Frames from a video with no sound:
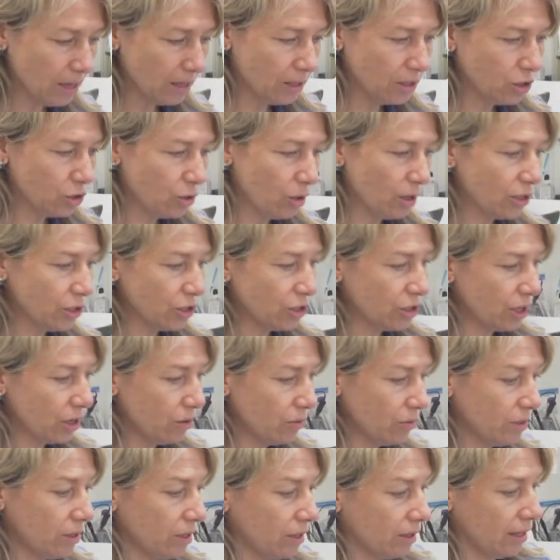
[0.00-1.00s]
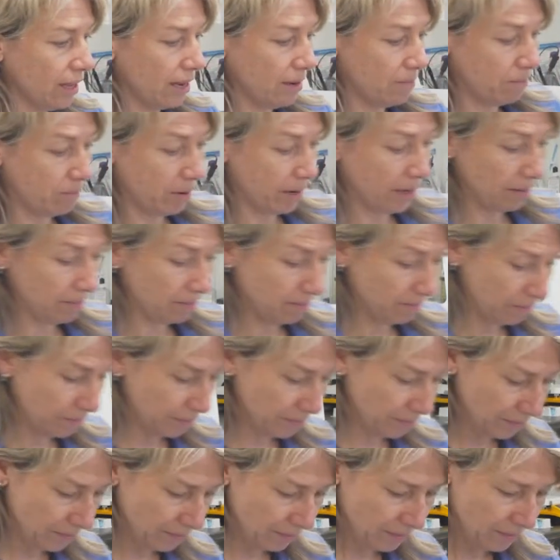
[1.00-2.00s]
So I'll start with the lead pipe.
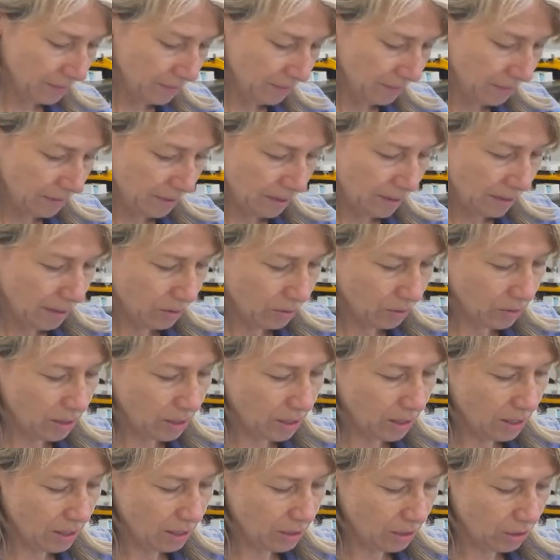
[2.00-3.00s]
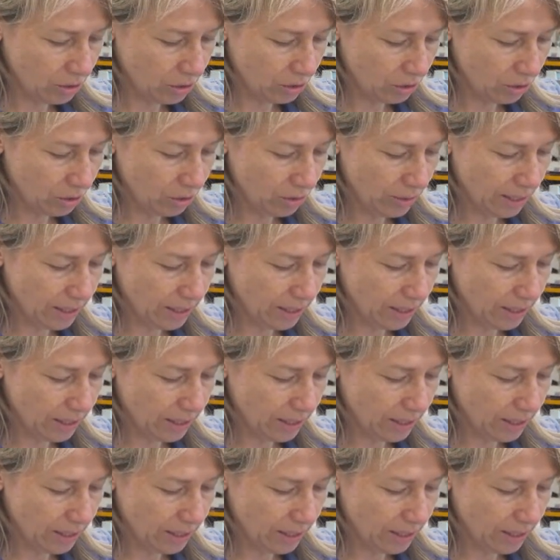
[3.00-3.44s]
This is the easier to